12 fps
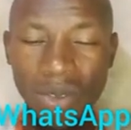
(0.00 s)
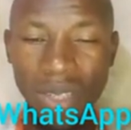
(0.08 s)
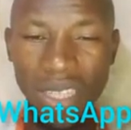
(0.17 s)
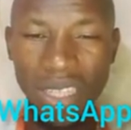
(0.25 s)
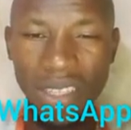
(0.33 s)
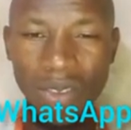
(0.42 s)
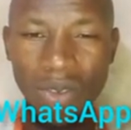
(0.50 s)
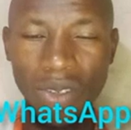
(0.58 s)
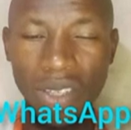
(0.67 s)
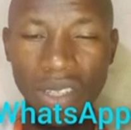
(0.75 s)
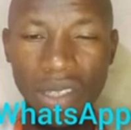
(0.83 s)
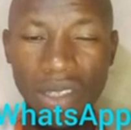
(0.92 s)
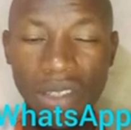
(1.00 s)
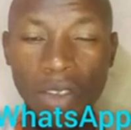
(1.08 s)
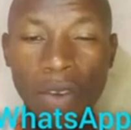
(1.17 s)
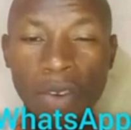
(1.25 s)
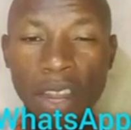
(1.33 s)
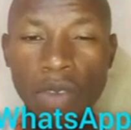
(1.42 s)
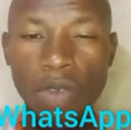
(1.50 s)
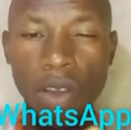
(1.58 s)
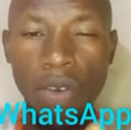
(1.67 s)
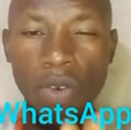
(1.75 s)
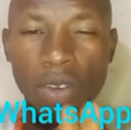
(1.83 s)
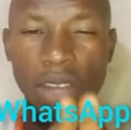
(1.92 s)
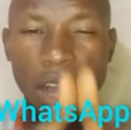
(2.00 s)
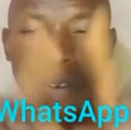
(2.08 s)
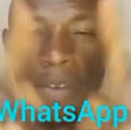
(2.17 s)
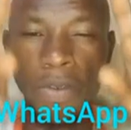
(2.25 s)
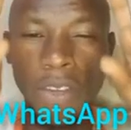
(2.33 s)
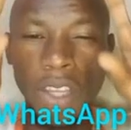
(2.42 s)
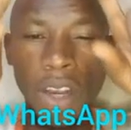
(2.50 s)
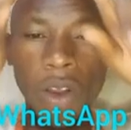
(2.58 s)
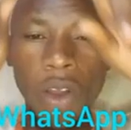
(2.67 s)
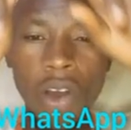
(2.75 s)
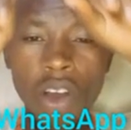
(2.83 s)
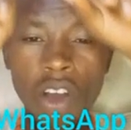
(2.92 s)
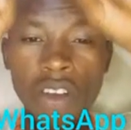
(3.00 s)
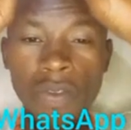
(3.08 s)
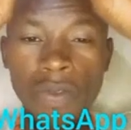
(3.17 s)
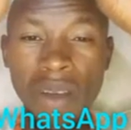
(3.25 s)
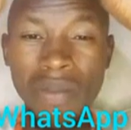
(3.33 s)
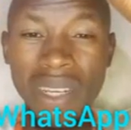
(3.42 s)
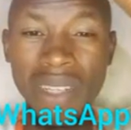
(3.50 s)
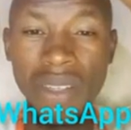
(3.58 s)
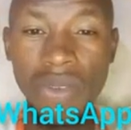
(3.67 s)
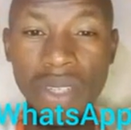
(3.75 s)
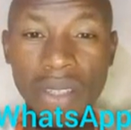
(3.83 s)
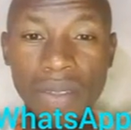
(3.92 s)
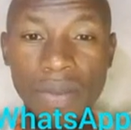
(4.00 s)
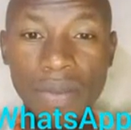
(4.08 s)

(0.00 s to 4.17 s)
this, you will discover that you are going to have a long family tree.